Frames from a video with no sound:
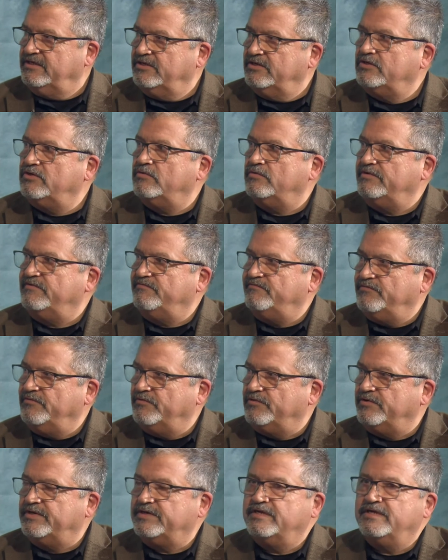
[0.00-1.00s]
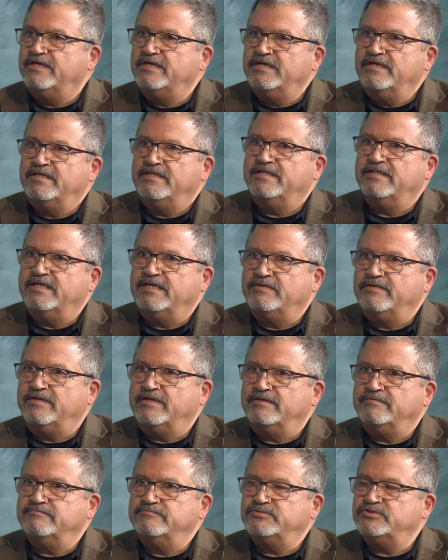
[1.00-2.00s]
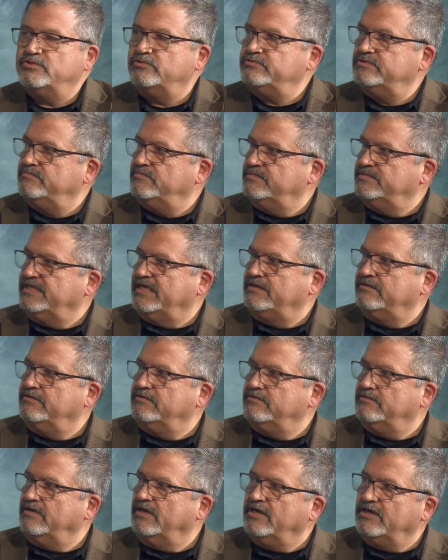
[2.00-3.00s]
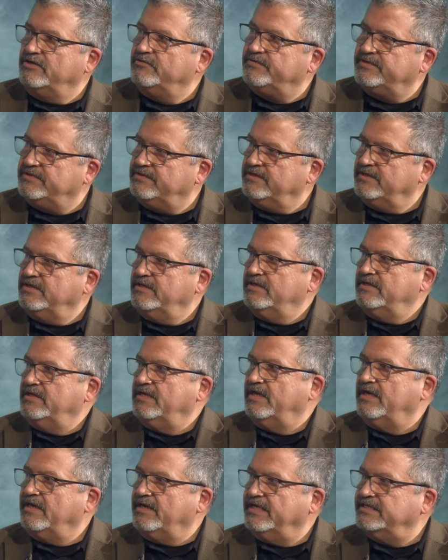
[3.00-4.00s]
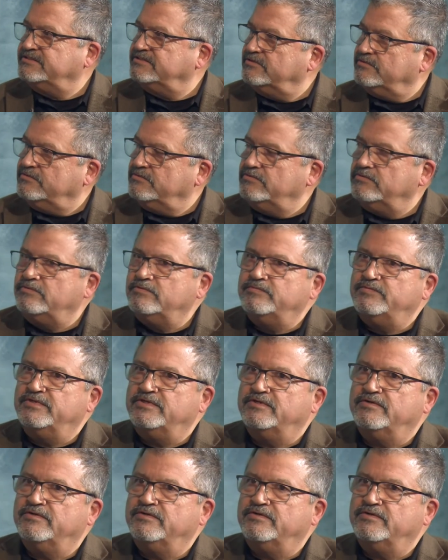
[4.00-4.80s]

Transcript: going forward, that children will not go hungry at school,